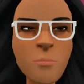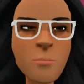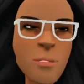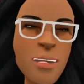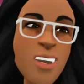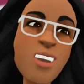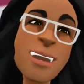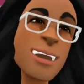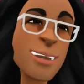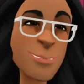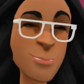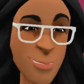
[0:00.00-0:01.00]

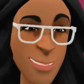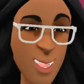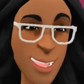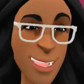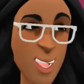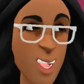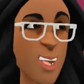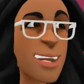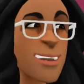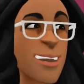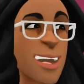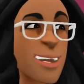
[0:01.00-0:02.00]
According to the
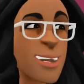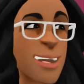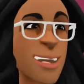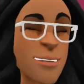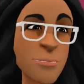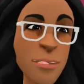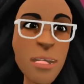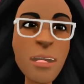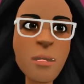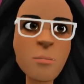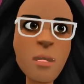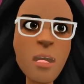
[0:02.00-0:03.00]
cognitive theory of
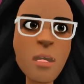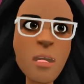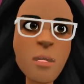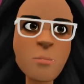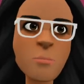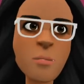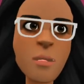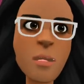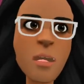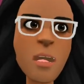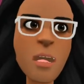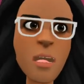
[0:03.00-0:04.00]
multimedia,
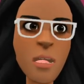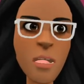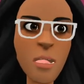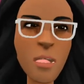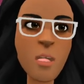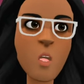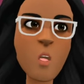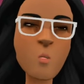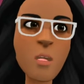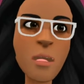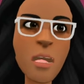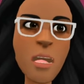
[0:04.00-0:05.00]
adding redundant
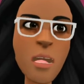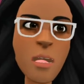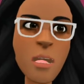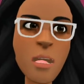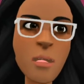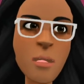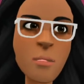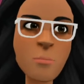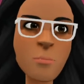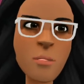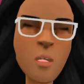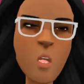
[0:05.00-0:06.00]
on-screen text
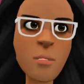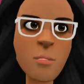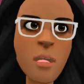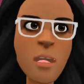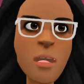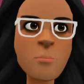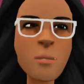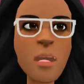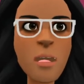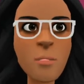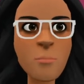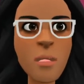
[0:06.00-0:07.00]
to a
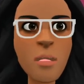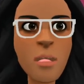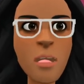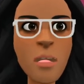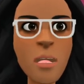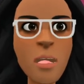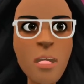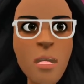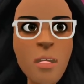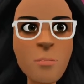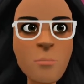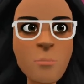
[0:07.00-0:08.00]
multimedia
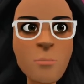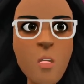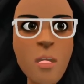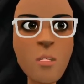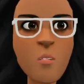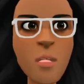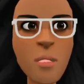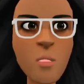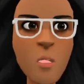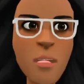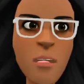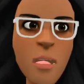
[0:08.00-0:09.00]
presentation could
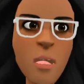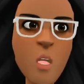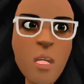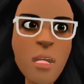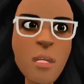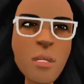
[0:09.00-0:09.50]
overload the visual